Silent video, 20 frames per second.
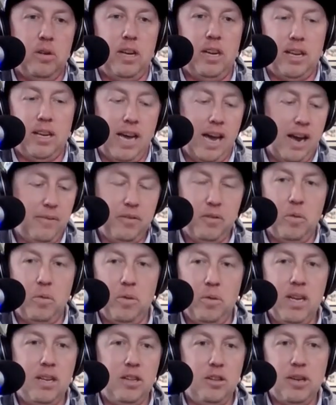like after the
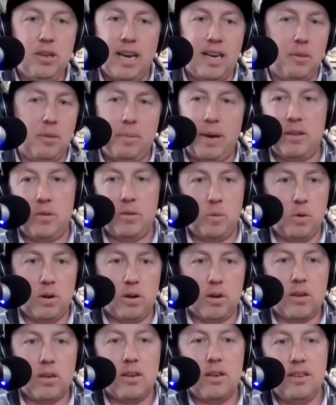win, you got to go back to
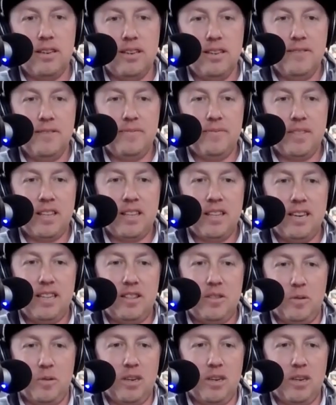work. Like the